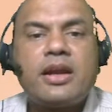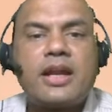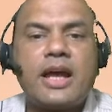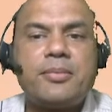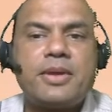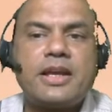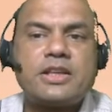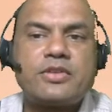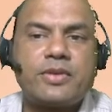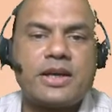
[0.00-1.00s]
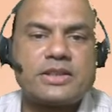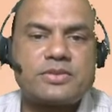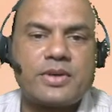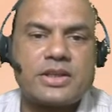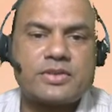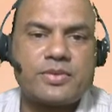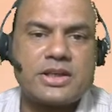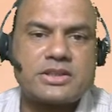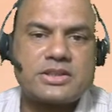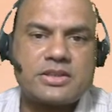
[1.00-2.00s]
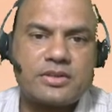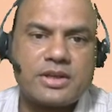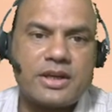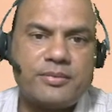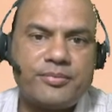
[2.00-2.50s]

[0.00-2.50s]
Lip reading: Type yes fast, fast, fast. Okay.